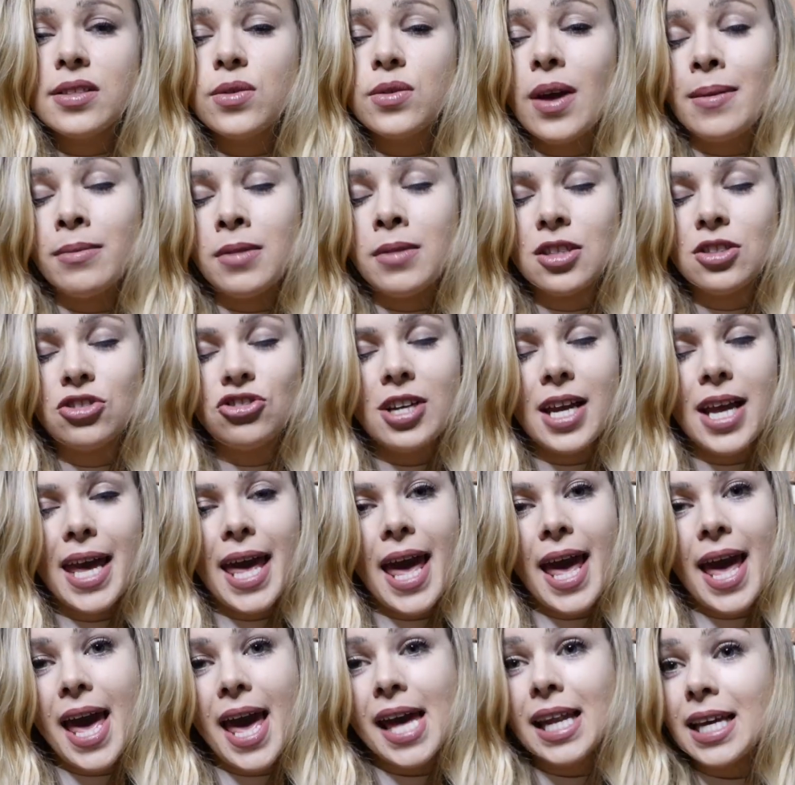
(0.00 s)
so I'm not
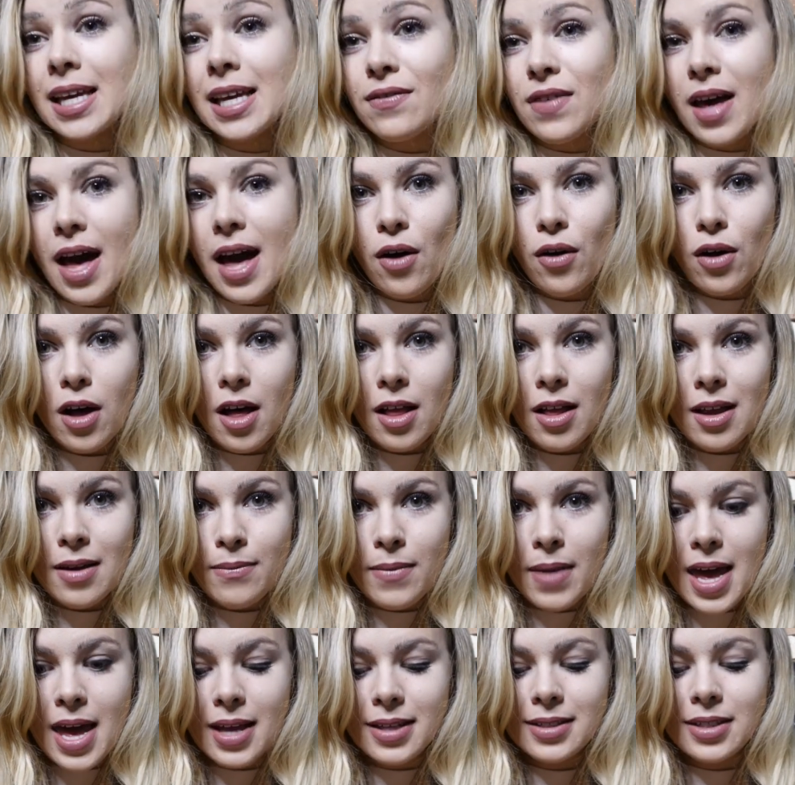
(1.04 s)
drinking any of the alcohol I
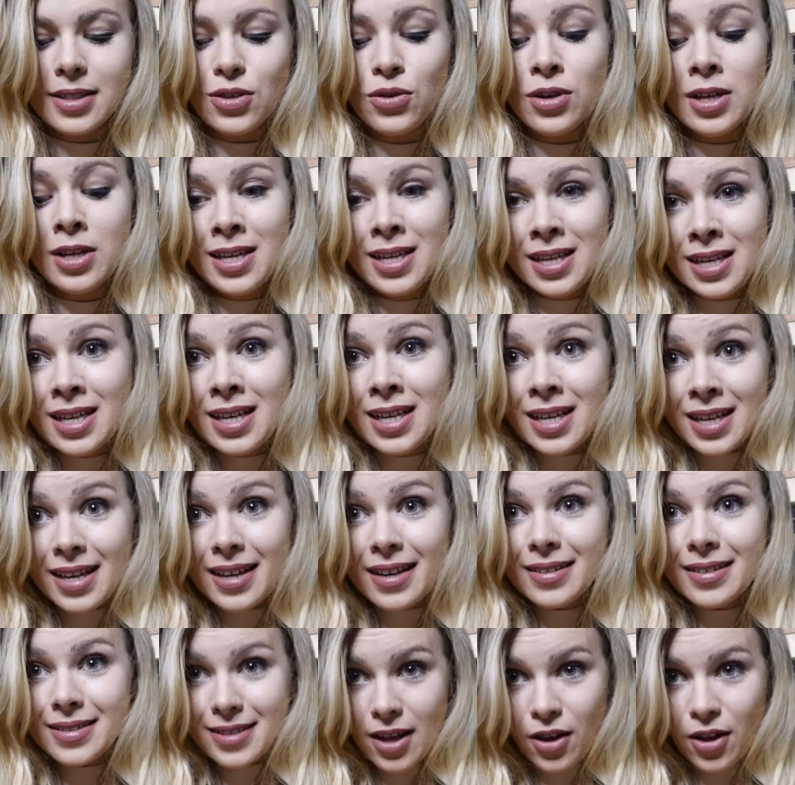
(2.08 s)
make, so
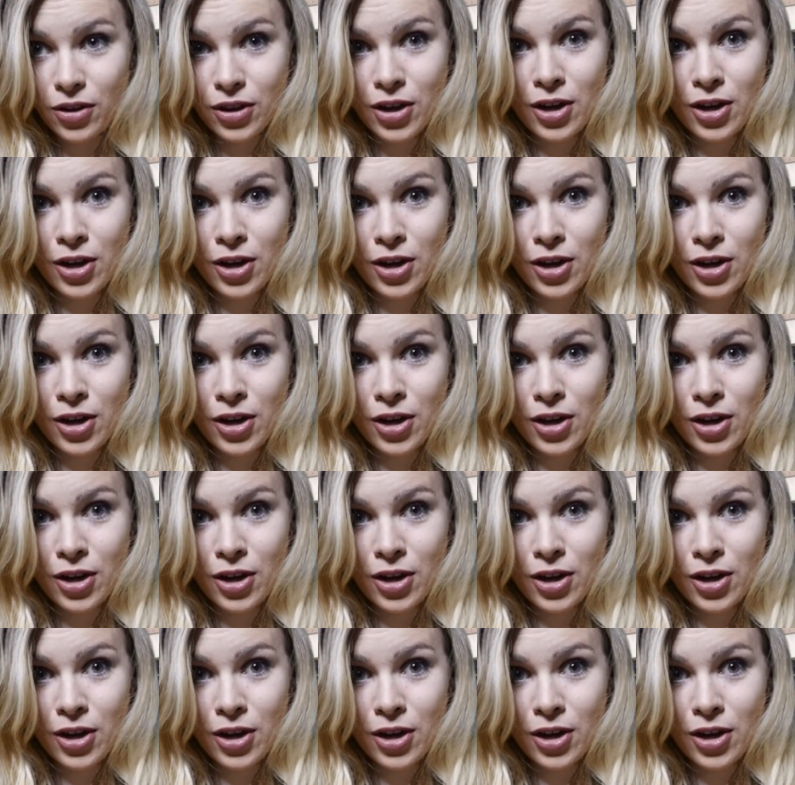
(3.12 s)
it's all